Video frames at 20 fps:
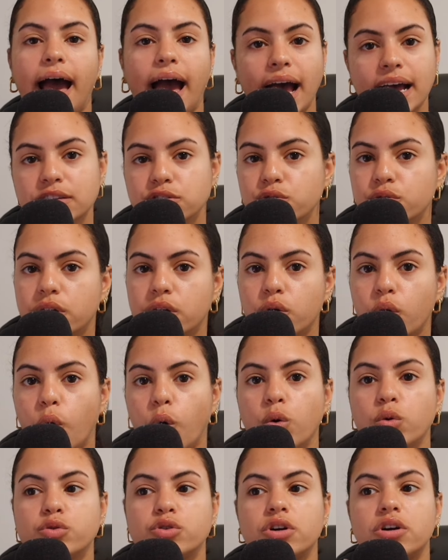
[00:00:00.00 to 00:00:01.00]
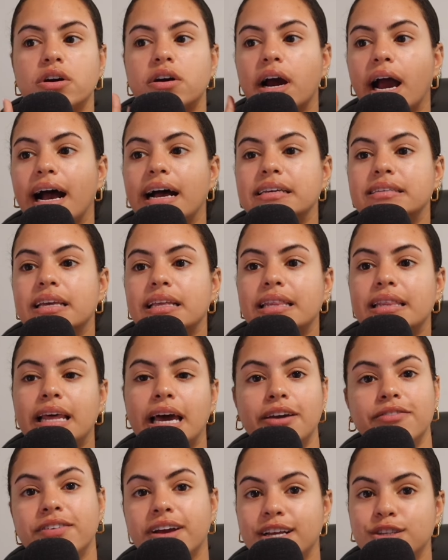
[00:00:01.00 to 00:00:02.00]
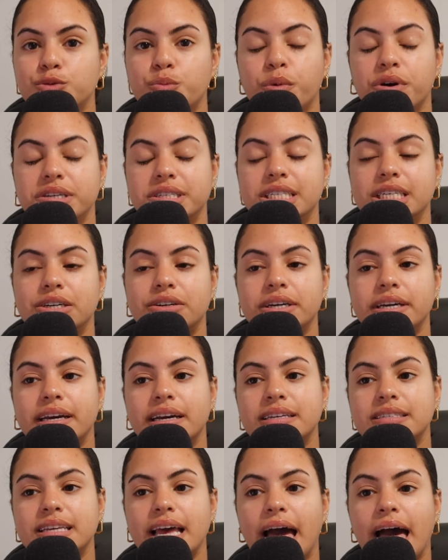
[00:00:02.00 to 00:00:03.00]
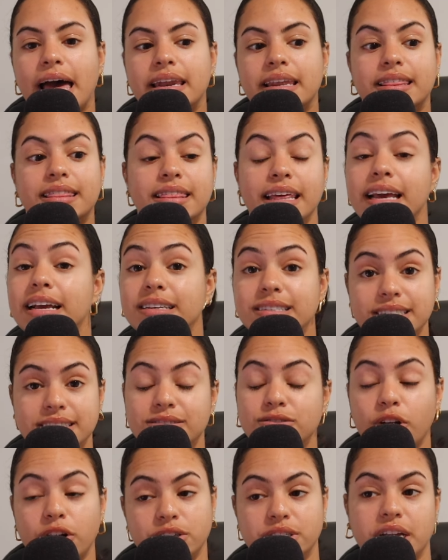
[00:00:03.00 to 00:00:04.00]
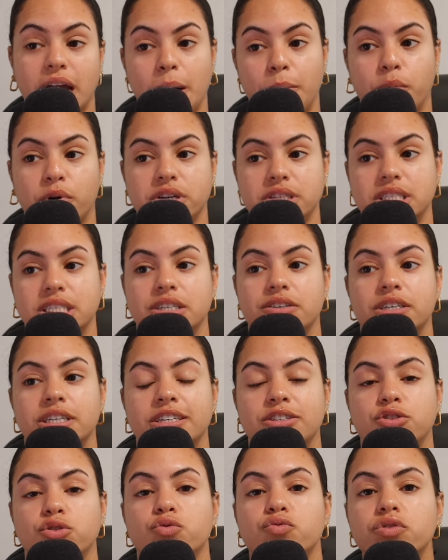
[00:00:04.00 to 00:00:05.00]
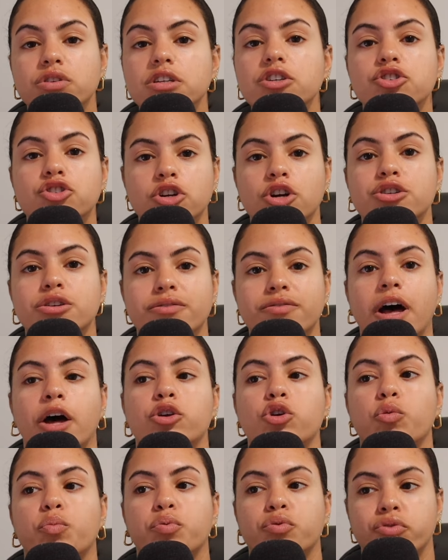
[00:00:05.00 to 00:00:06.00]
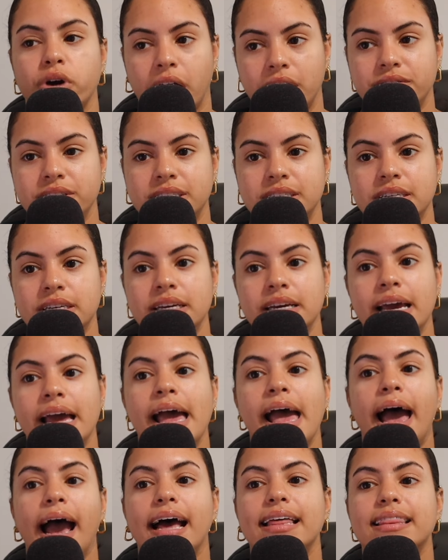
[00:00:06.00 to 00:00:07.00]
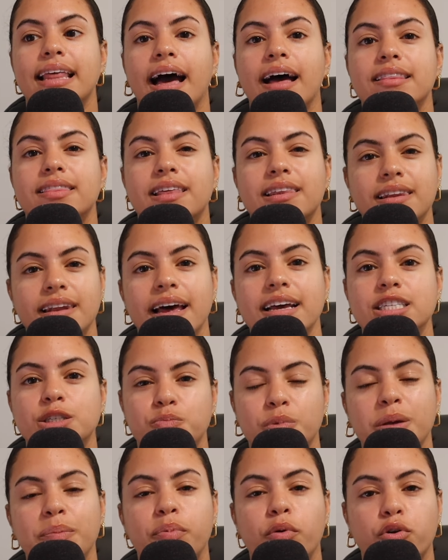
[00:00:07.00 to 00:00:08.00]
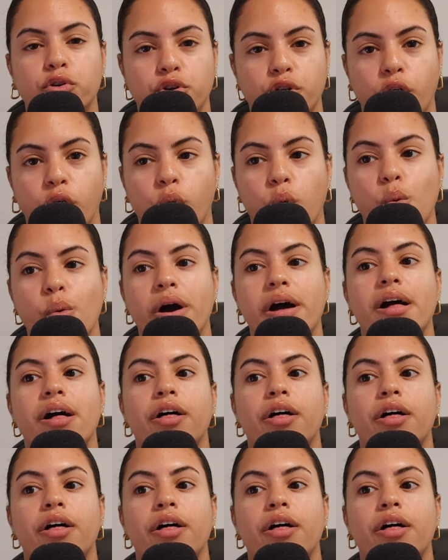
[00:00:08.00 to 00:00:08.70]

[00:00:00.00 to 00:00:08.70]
As you get older, as life gets more serious and things start to get more serious, you really start to value privacy, and that the less people know,